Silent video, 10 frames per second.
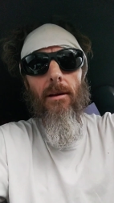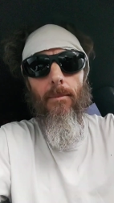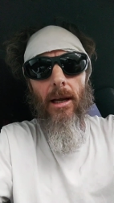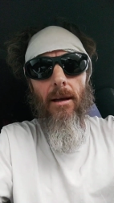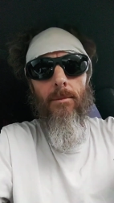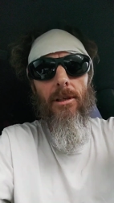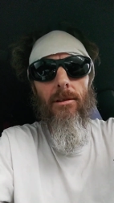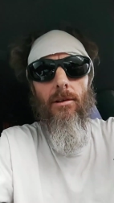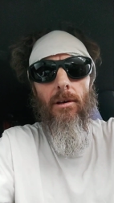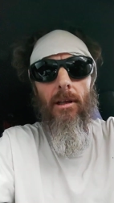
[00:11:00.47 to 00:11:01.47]
It becomes
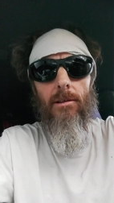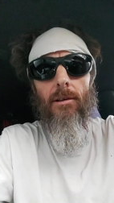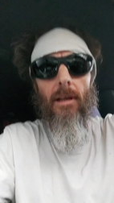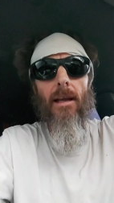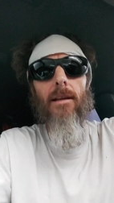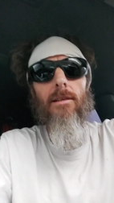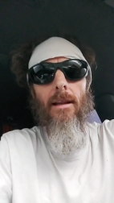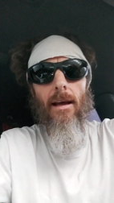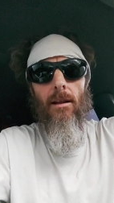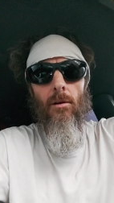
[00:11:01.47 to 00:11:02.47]
easier and easier to get to
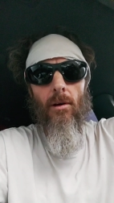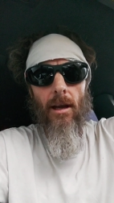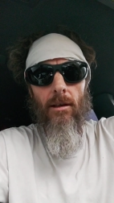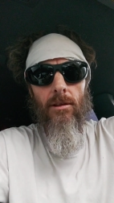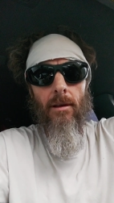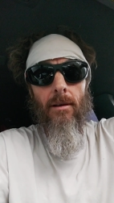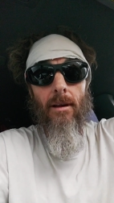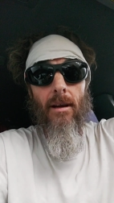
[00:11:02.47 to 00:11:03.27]
that location